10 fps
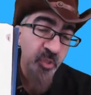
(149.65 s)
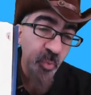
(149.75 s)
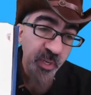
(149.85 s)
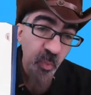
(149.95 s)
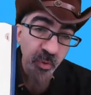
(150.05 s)

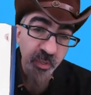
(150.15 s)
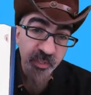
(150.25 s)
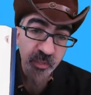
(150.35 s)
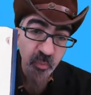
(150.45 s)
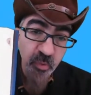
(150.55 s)
21, and
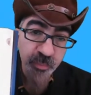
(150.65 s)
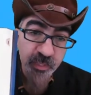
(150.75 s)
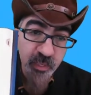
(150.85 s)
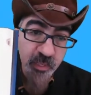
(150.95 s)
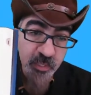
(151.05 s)
then we'll be
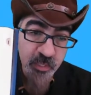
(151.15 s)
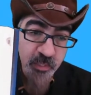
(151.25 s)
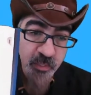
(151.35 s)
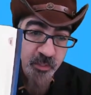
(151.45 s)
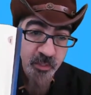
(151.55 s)
done.
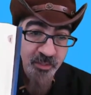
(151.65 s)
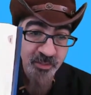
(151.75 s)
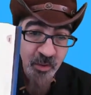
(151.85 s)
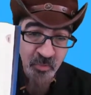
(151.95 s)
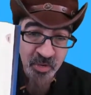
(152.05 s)

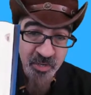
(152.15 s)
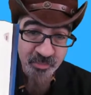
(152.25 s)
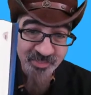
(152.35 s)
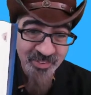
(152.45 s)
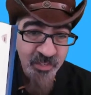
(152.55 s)
That
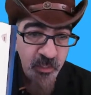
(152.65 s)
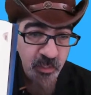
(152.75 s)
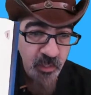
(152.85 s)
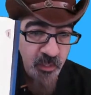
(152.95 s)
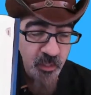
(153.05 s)
rhymes.
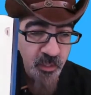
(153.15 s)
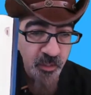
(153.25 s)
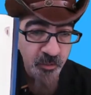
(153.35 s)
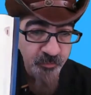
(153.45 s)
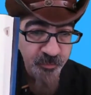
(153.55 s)

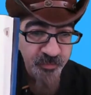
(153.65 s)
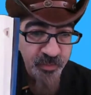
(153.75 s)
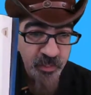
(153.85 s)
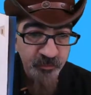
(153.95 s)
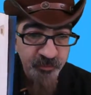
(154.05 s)

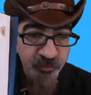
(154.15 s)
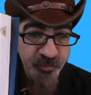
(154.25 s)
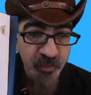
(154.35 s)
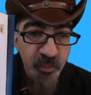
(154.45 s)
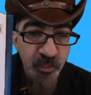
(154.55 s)
15.
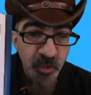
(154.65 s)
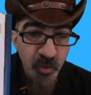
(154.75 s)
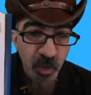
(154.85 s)
Fulfill your